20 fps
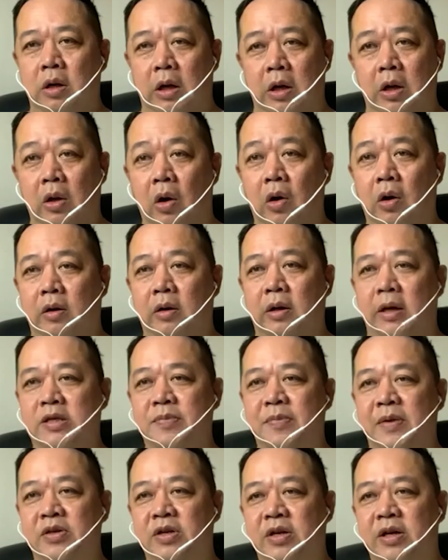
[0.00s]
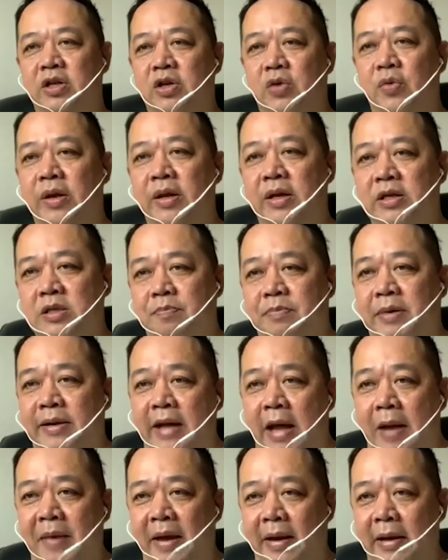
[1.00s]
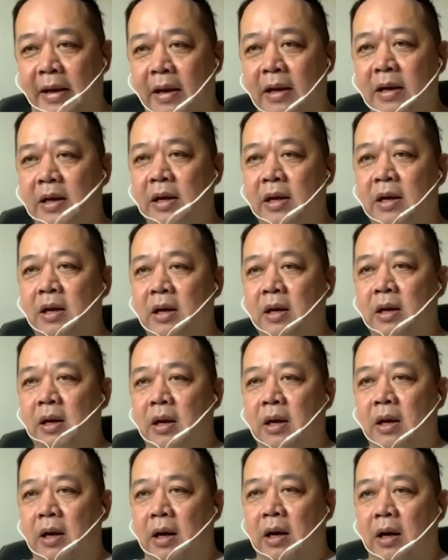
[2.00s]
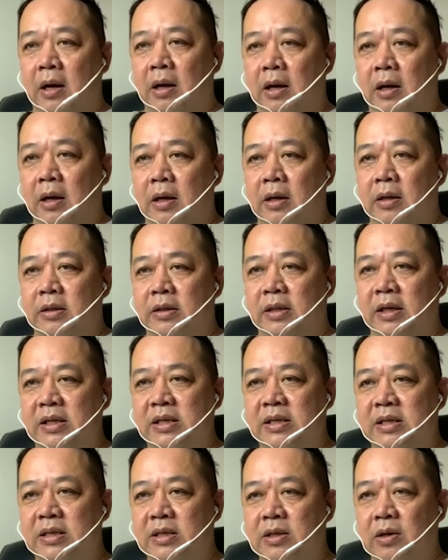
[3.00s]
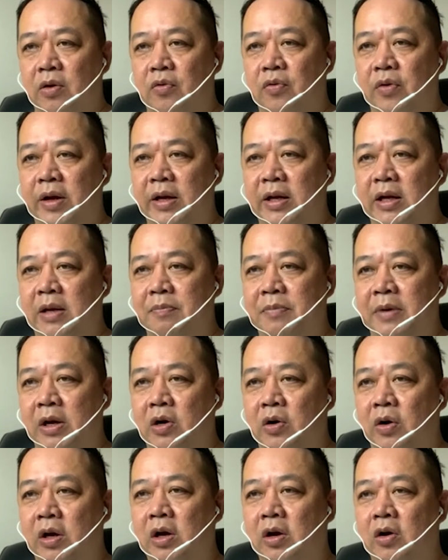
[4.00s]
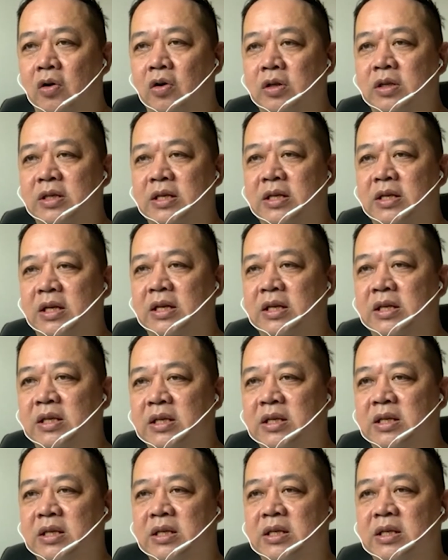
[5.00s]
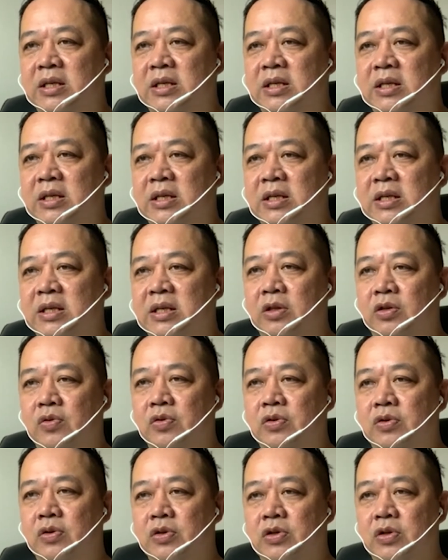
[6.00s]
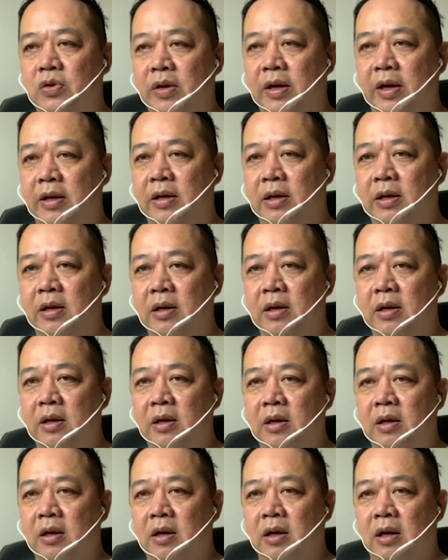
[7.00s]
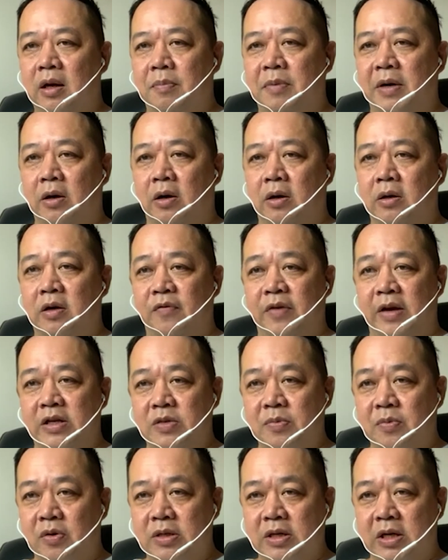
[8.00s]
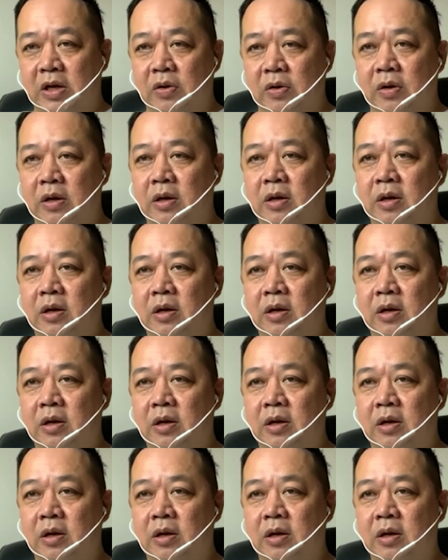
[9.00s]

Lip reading: a lot, especially during this pandemic. This already been going on since started in 2008, but on a very small scale.